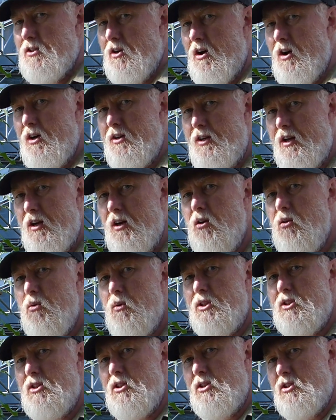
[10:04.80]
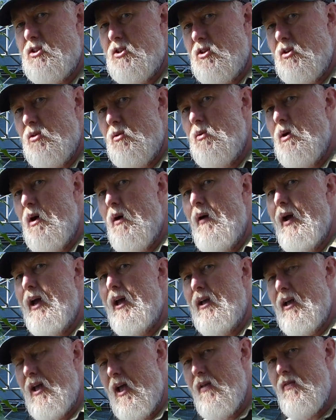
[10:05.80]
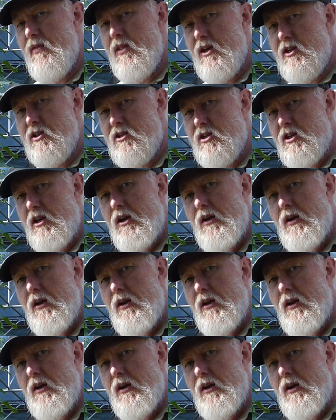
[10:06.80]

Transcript: ideal, which is growing in this